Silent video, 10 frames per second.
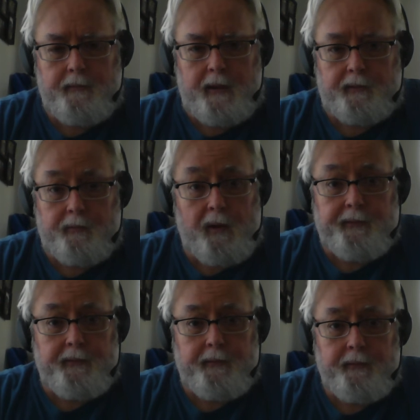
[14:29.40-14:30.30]

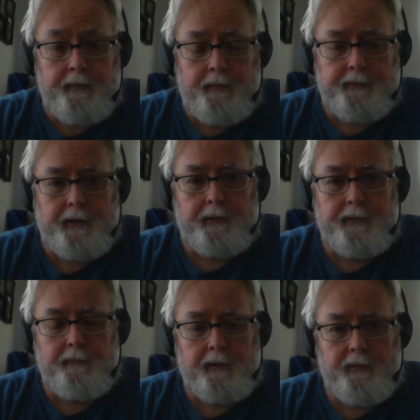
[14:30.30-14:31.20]
expressing
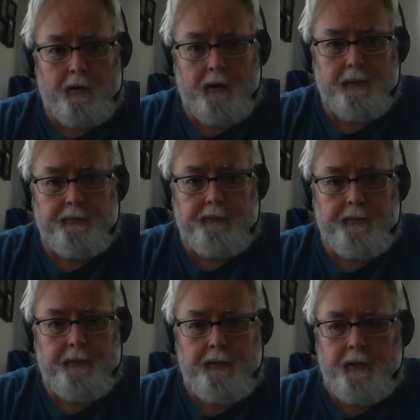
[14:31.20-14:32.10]
scientific thoughts,
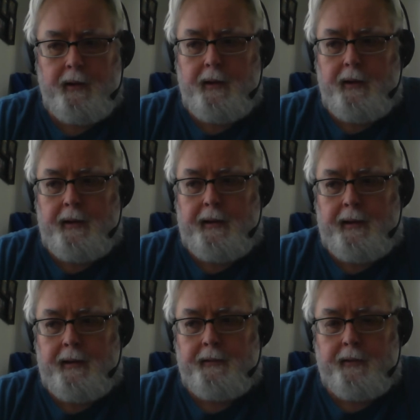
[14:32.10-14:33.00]

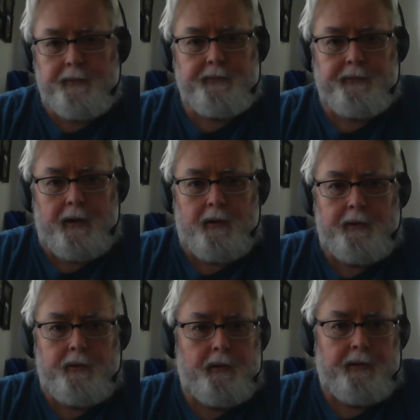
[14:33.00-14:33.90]
and this is how I
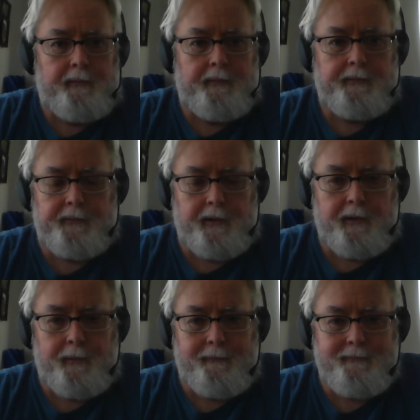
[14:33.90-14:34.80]
do it.
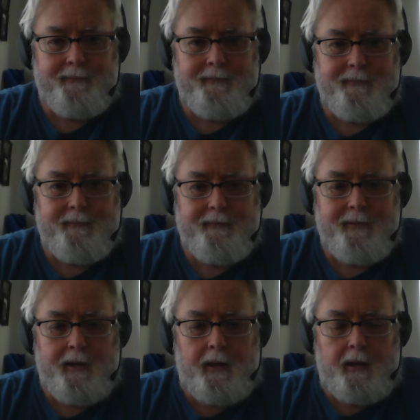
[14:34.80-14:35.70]
So
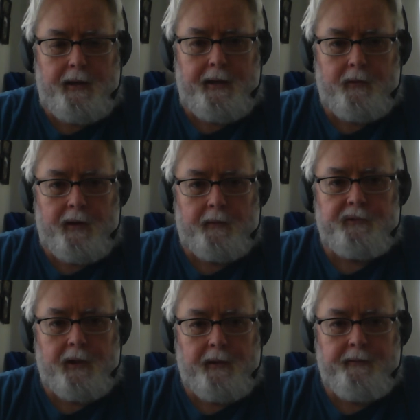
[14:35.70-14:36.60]
anyway, I'm
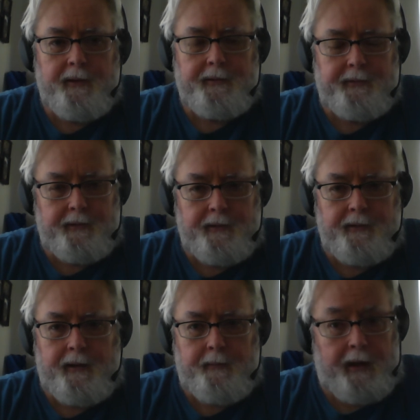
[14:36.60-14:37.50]
John. Thanks again.
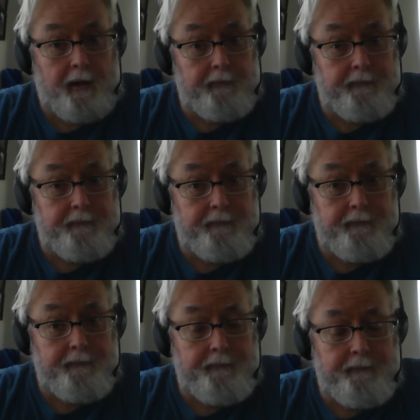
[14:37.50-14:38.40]
I'm out.
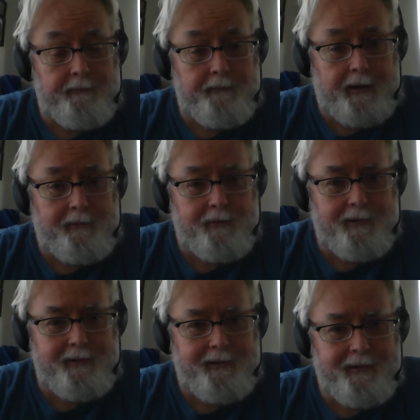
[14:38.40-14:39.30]
Have a
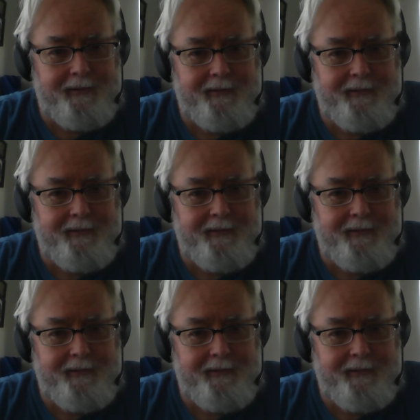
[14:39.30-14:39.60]
great day.